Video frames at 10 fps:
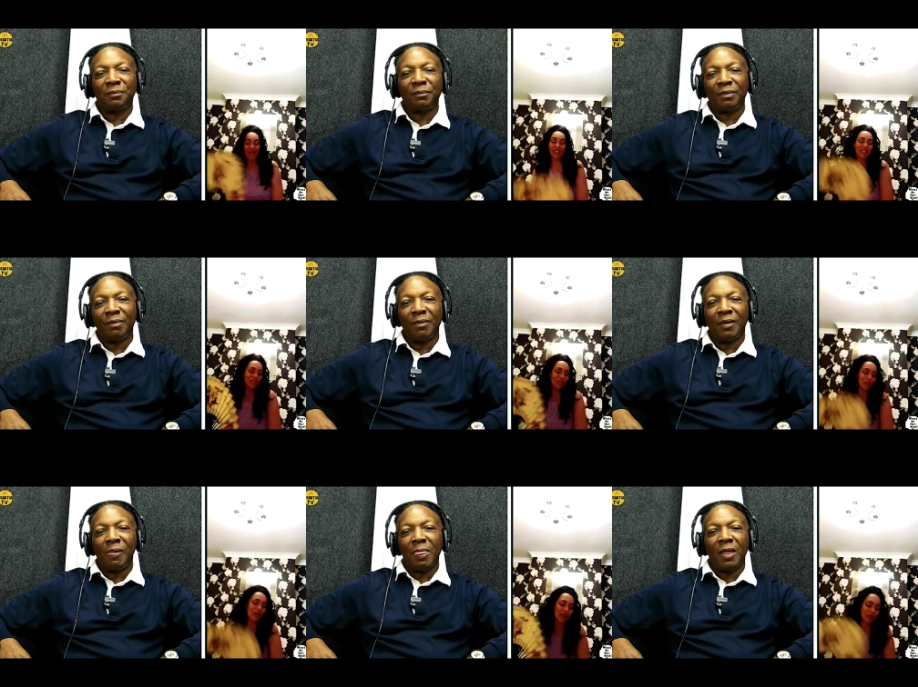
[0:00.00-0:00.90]
I'm actually
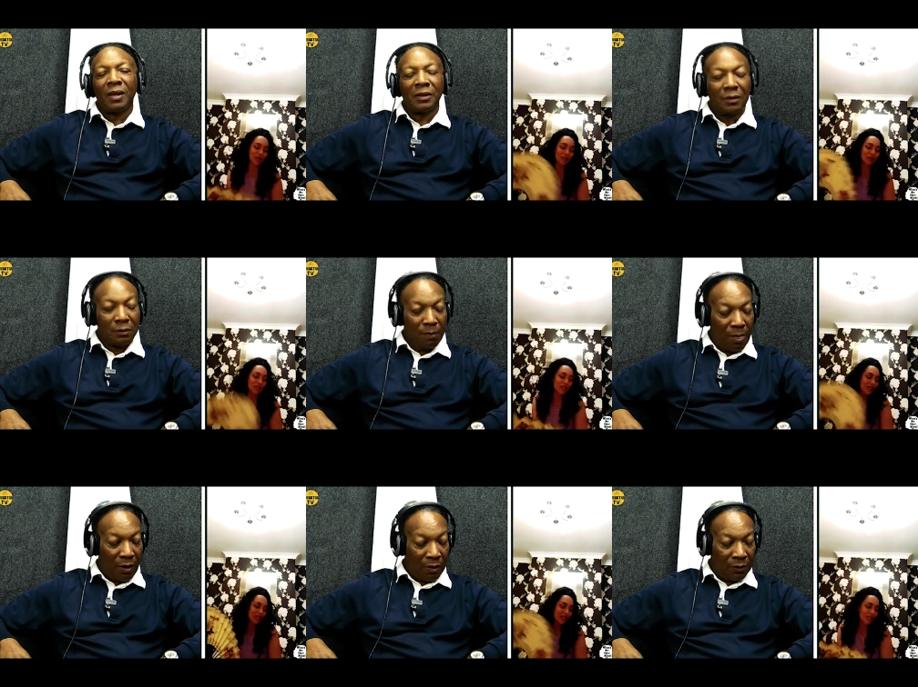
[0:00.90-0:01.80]
surprised because,
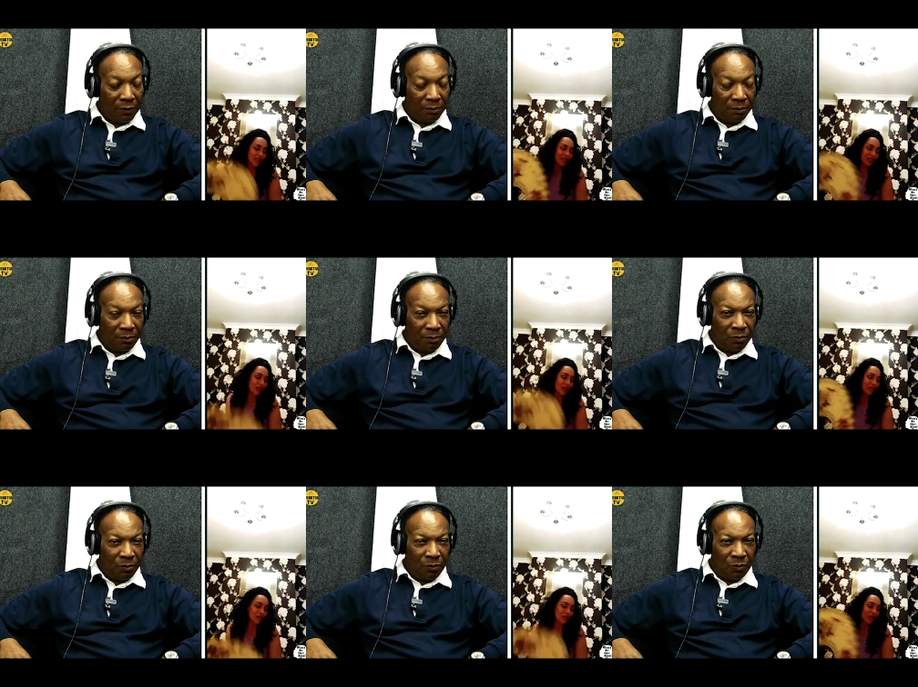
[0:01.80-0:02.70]
you
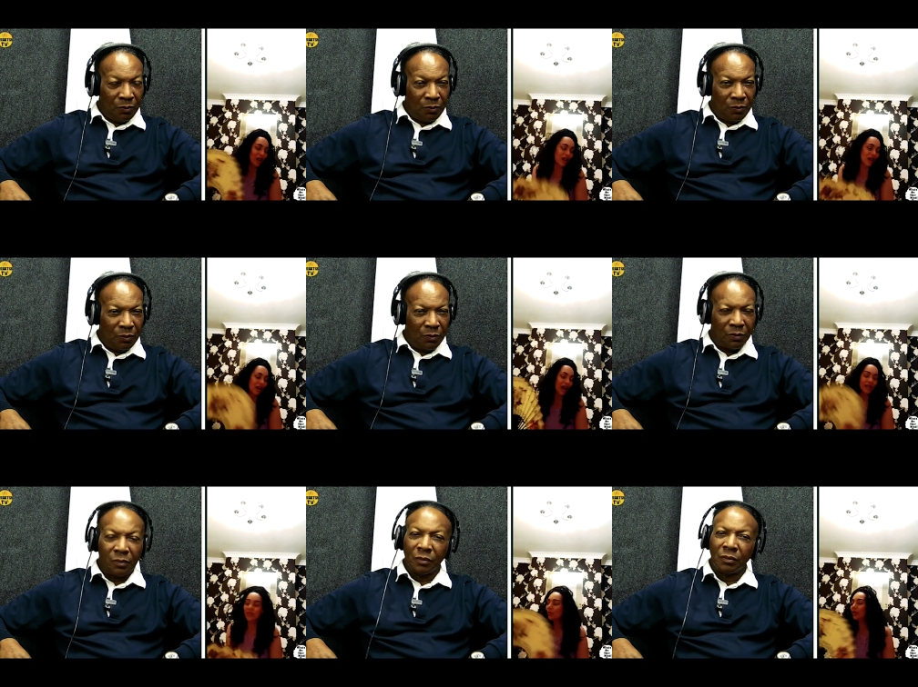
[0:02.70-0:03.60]
know,
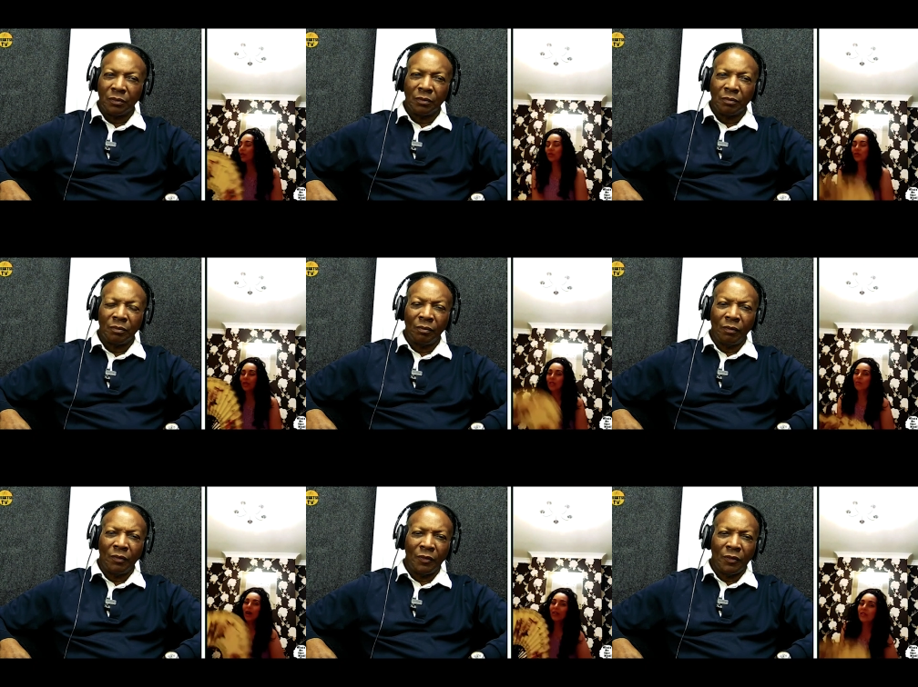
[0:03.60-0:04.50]
I didn't want to do
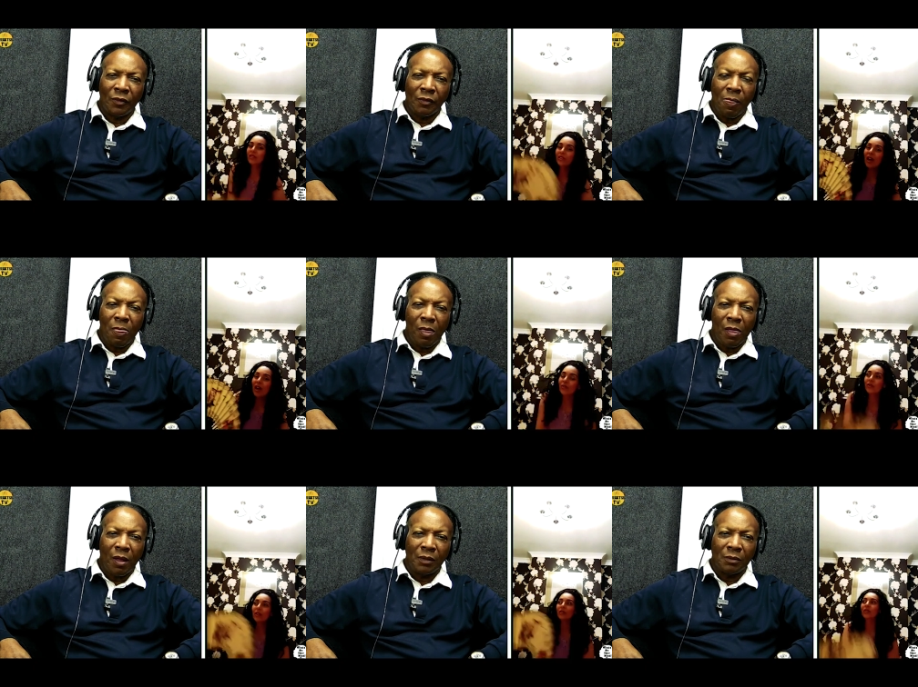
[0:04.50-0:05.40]
any modern
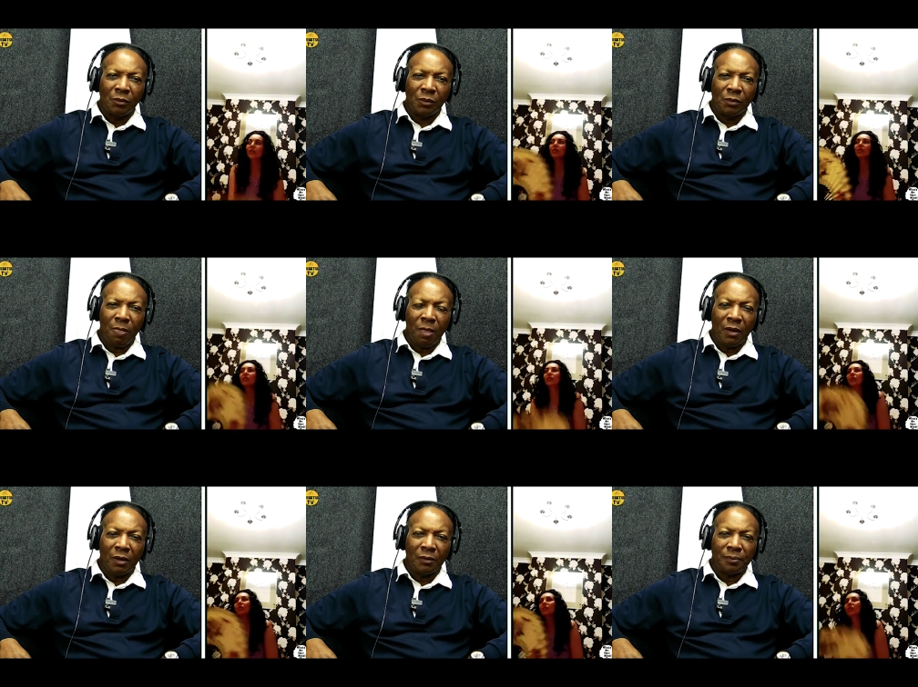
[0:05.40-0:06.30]
stuff. I just wanted
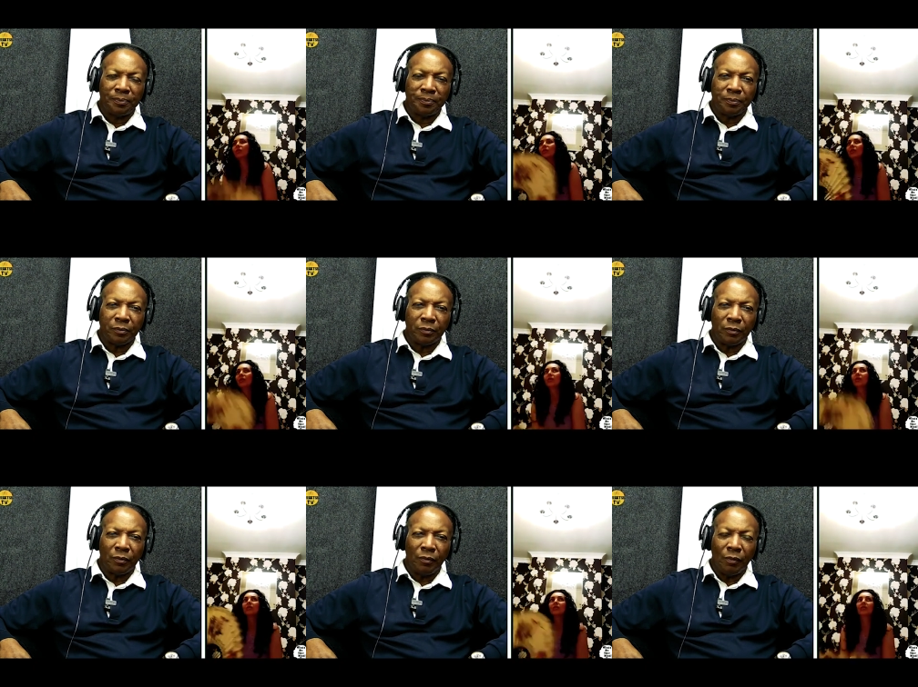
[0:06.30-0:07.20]
to do,
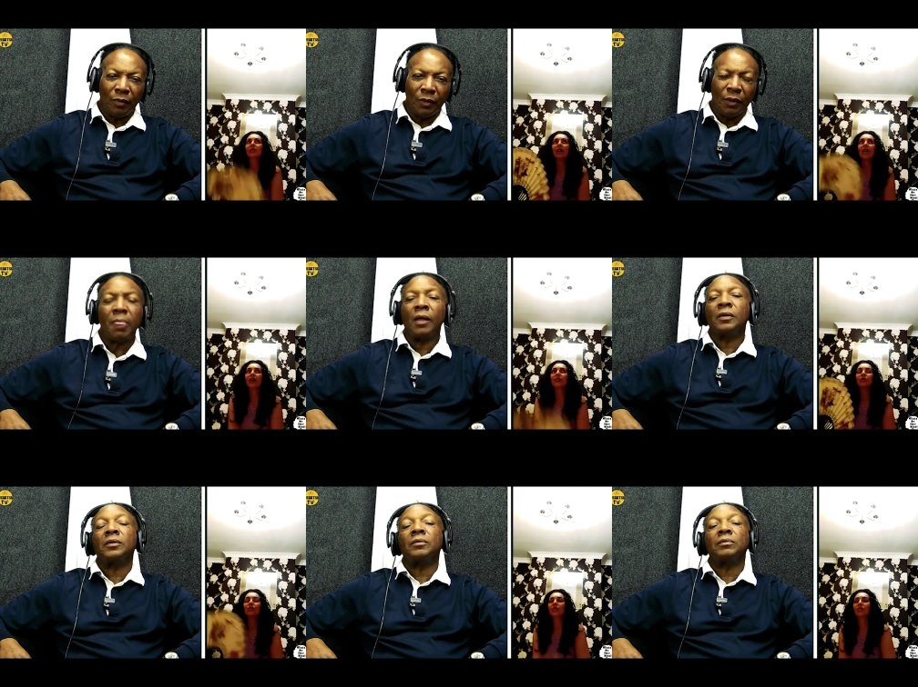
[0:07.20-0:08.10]
I
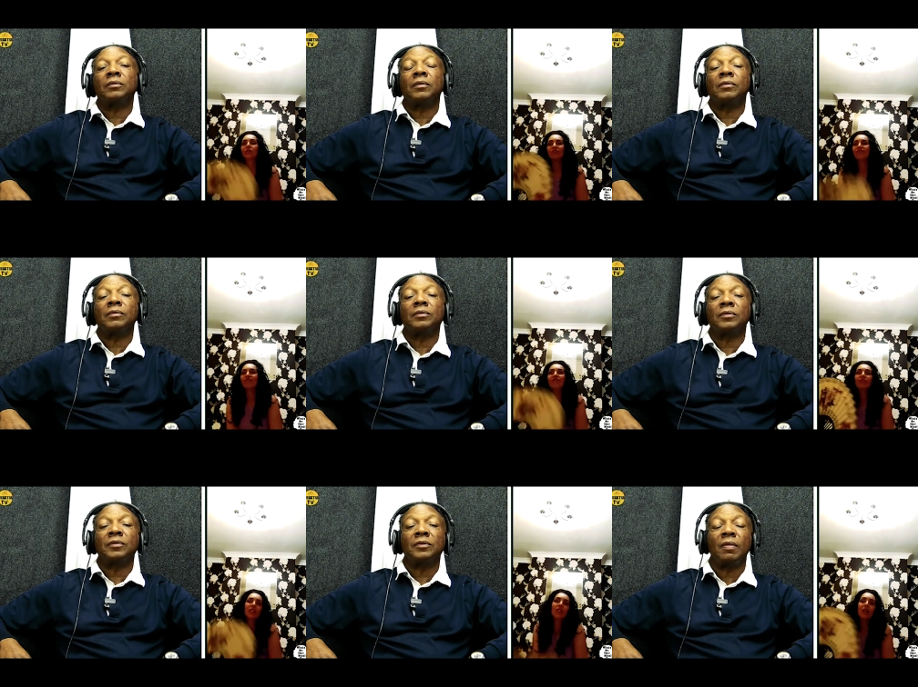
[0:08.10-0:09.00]
just was,
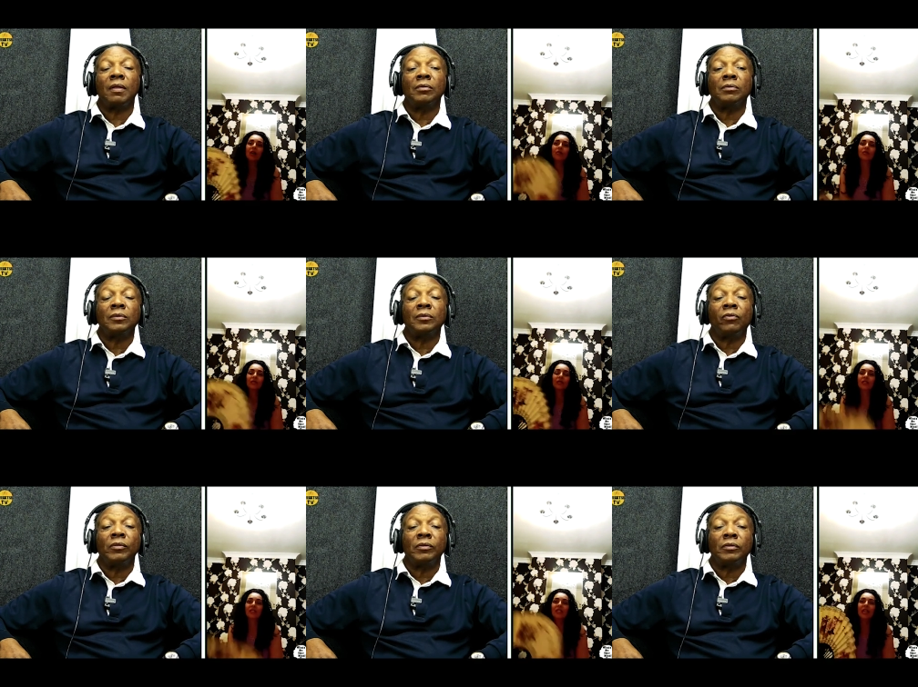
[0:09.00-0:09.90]
you know,
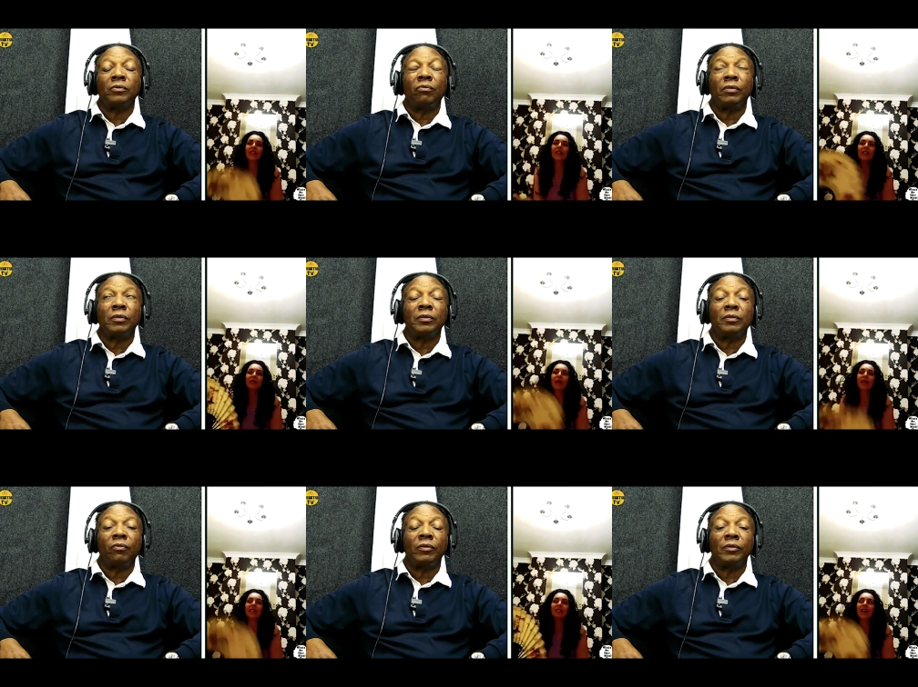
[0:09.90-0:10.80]
stay
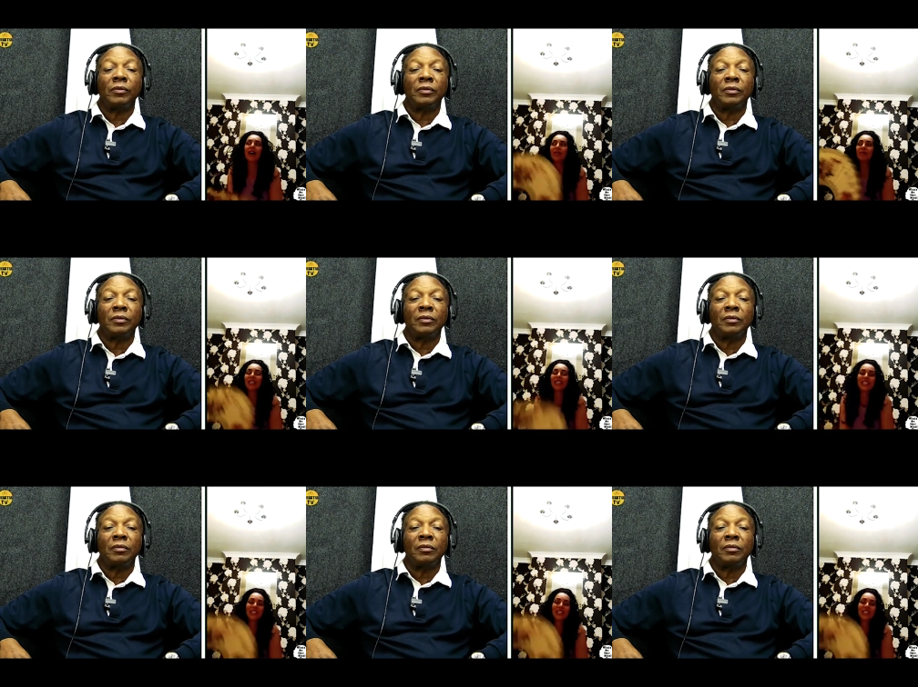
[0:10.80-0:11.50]
there back in time,